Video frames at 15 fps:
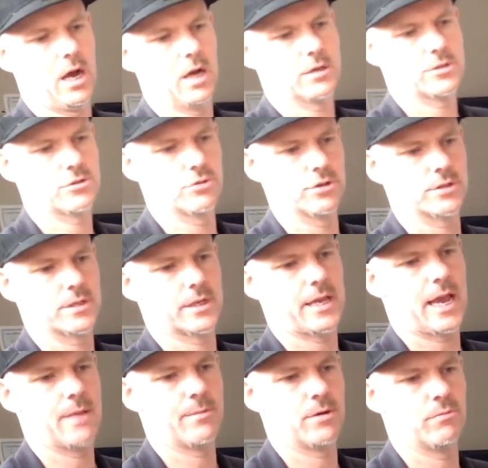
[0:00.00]
students that
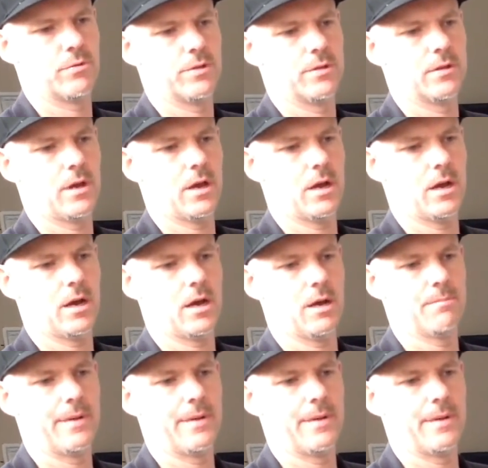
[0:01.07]
came in with a